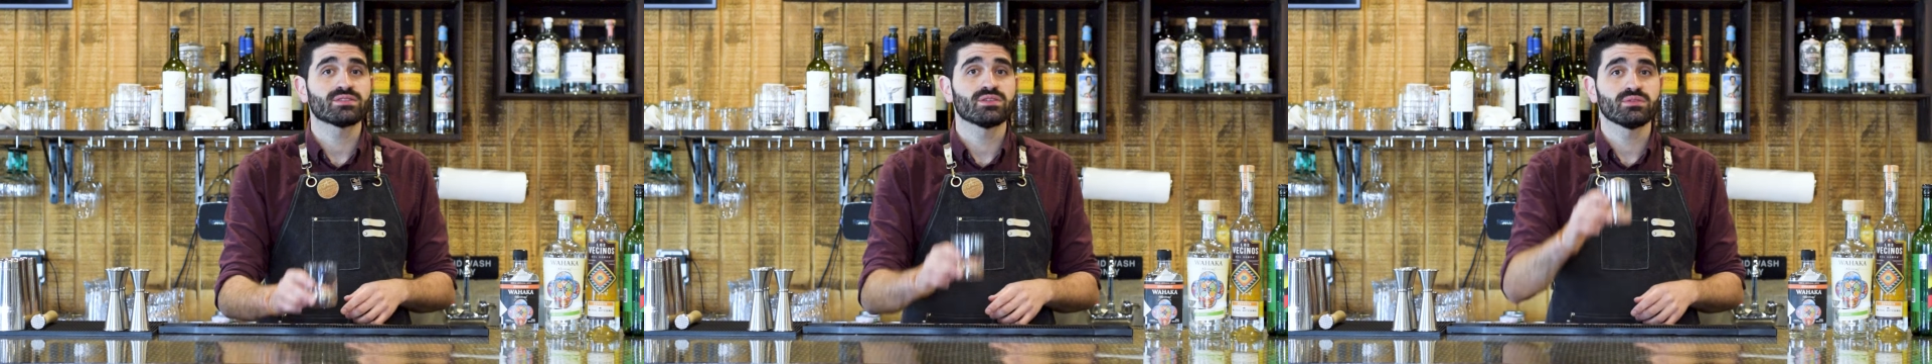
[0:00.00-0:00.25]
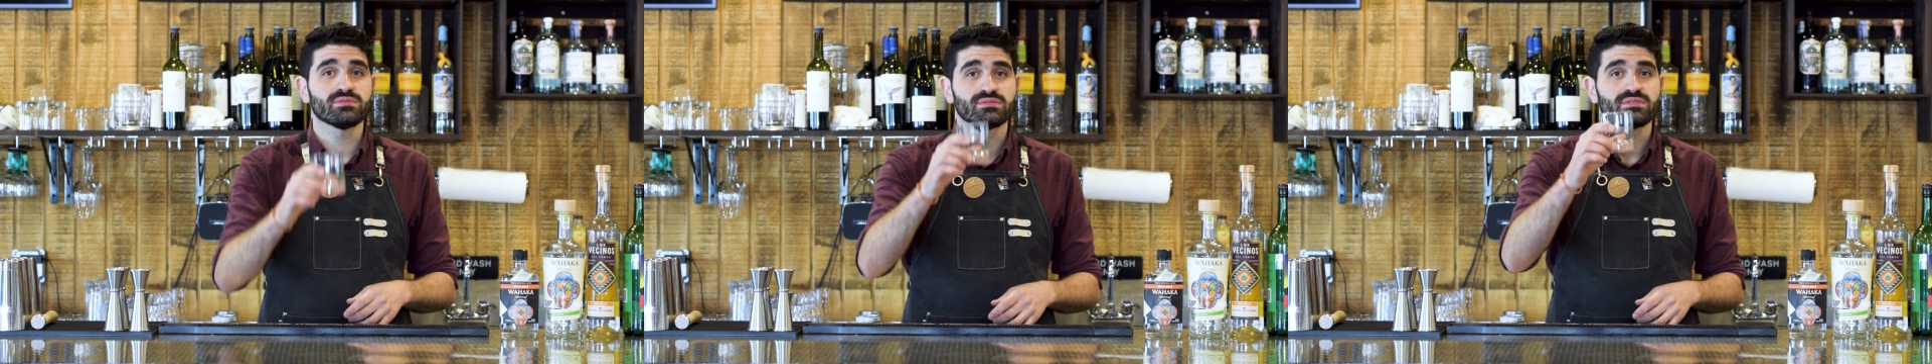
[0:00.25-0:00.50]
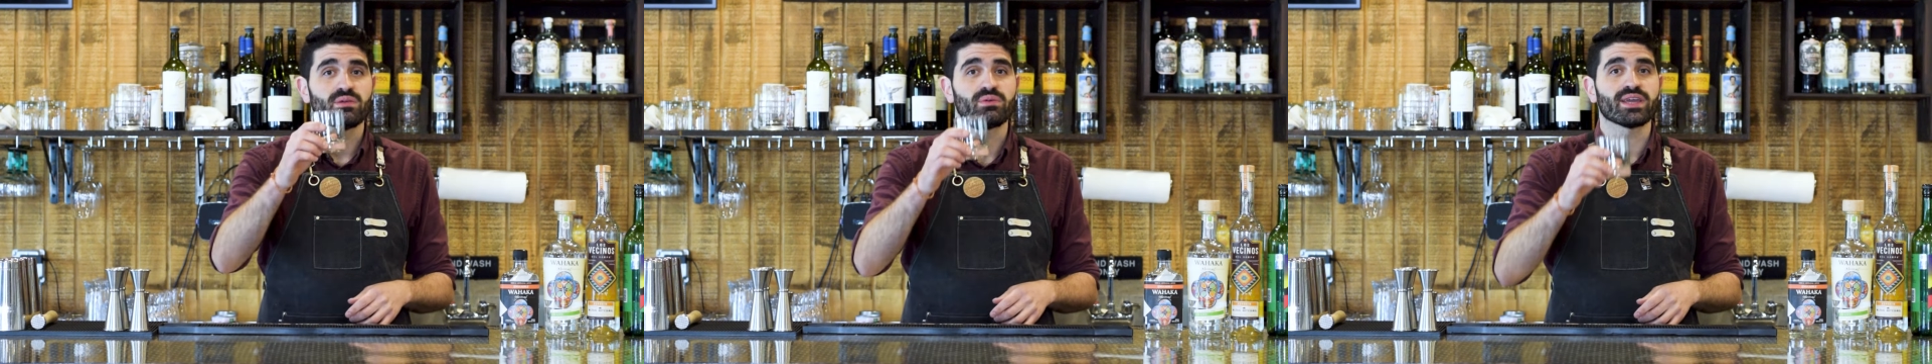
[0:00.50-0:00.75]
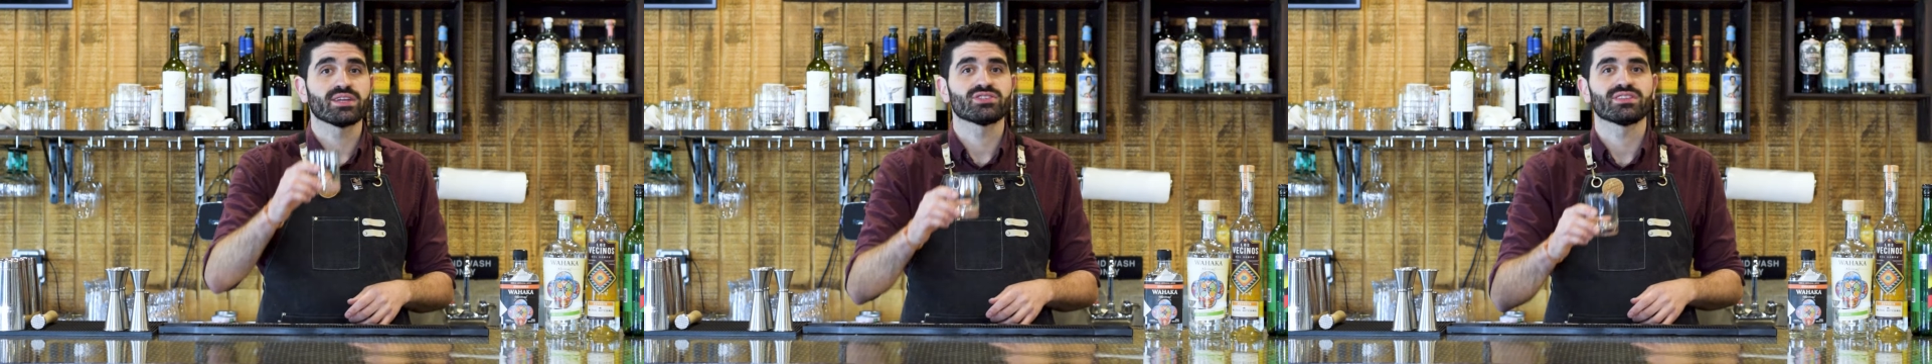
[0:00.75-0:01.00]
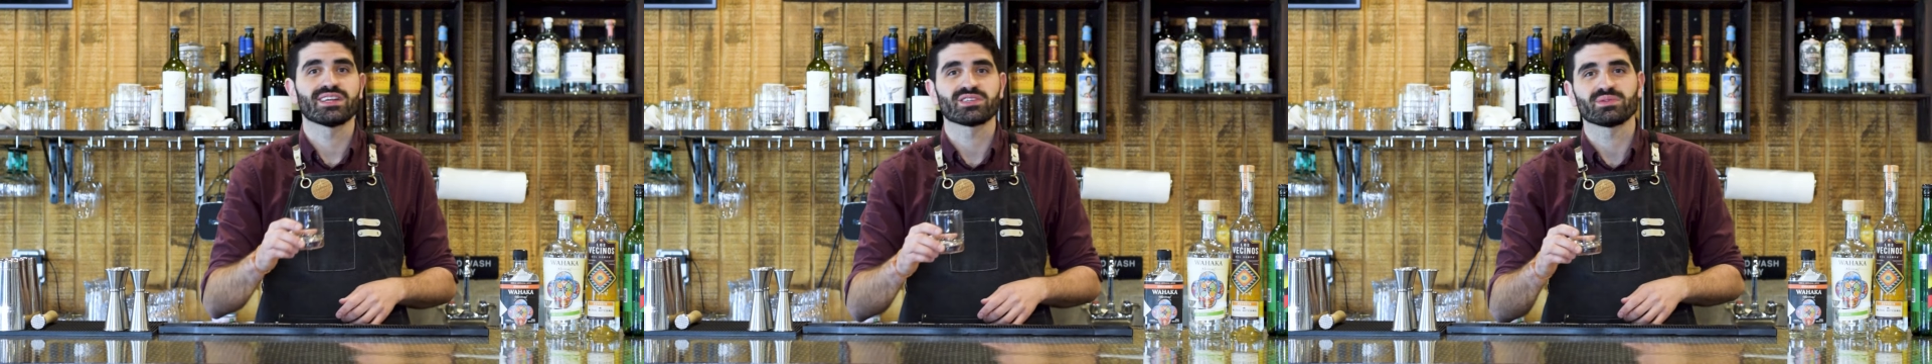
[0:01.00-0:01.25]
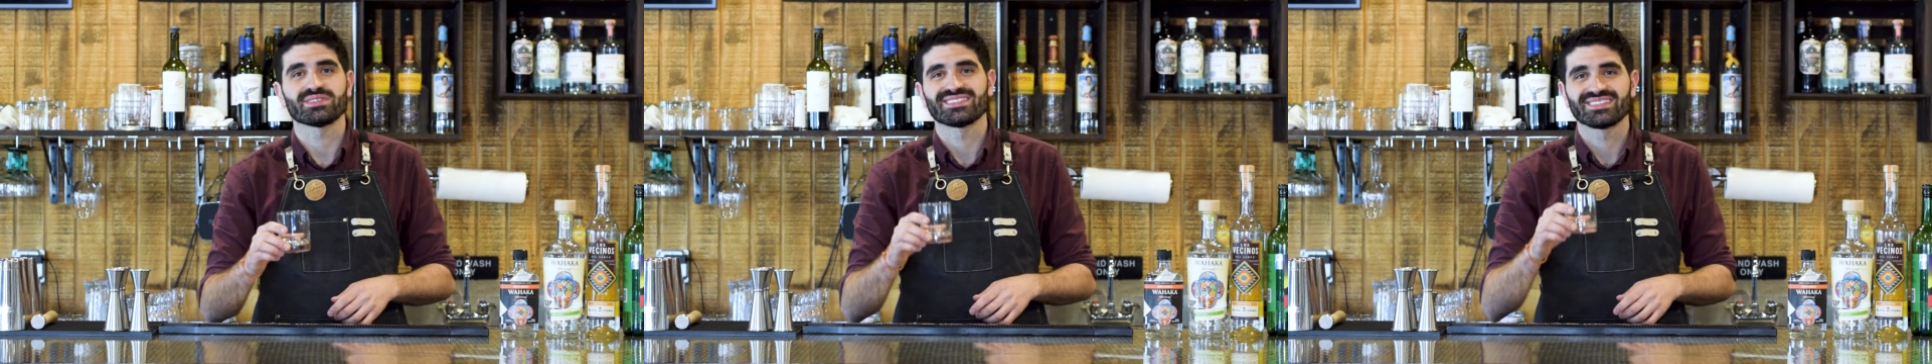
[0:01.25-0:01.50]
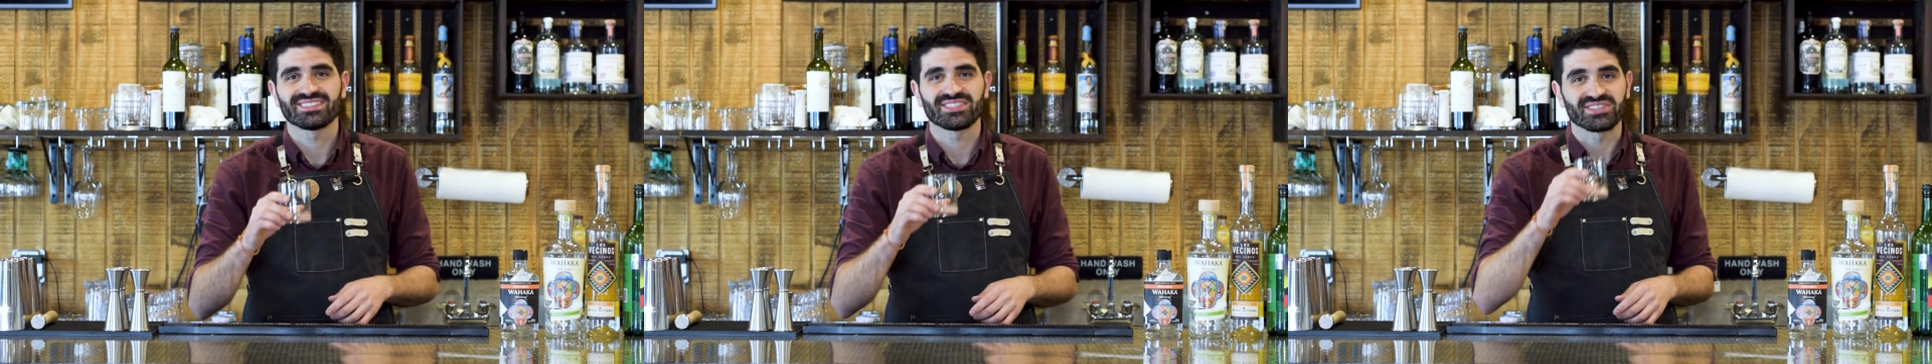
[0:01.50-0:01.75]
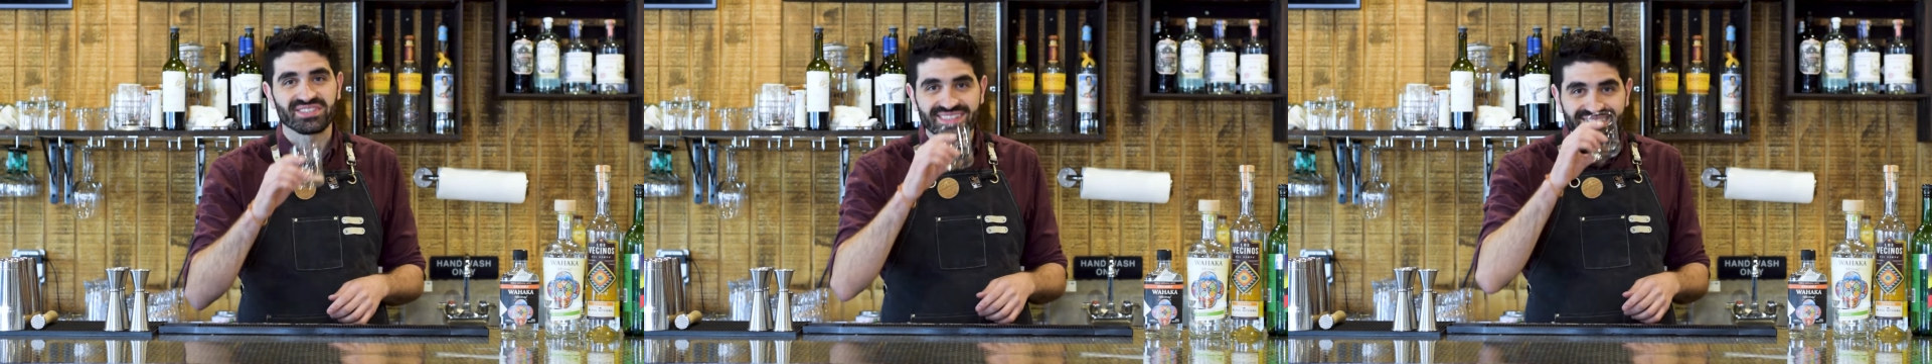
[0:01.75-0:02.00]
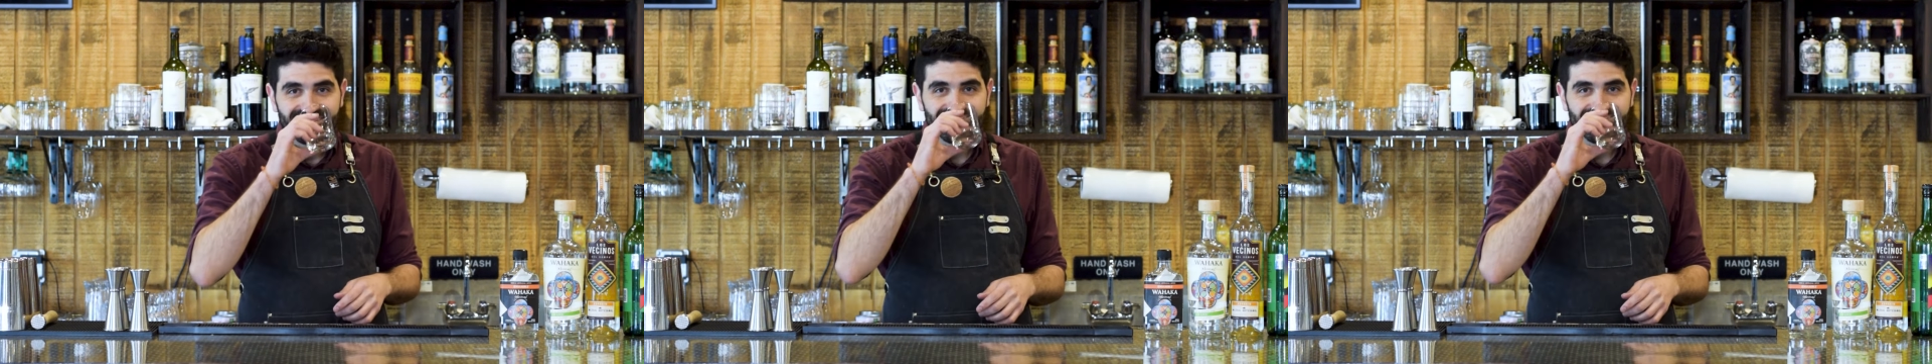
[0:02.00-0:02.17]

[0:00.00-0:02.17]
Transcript: to, and I'll catch you in the next one. Cheers.